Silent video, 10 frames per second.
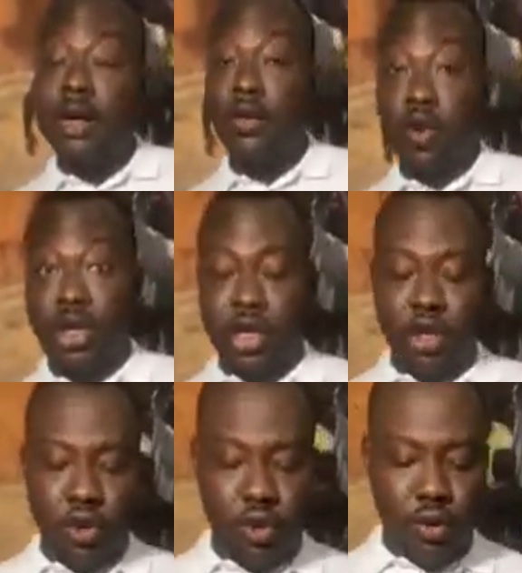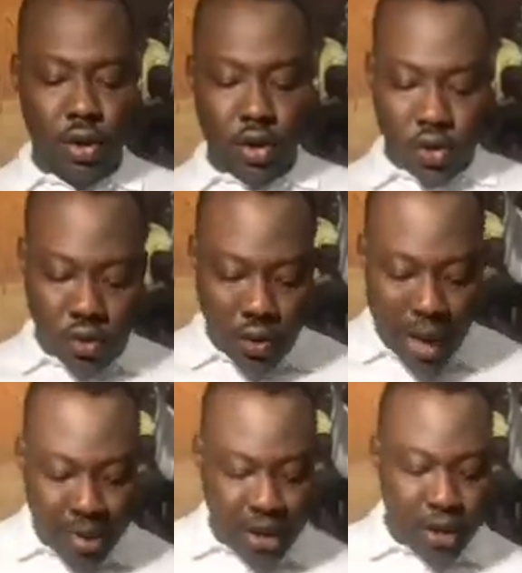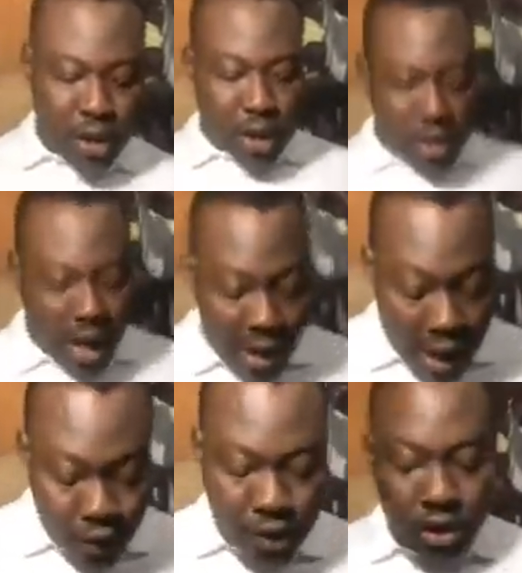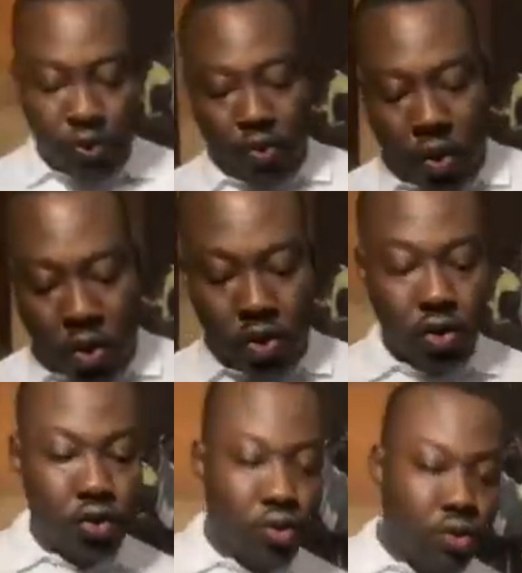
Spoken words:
coordination, so that means you're counting 1, 2,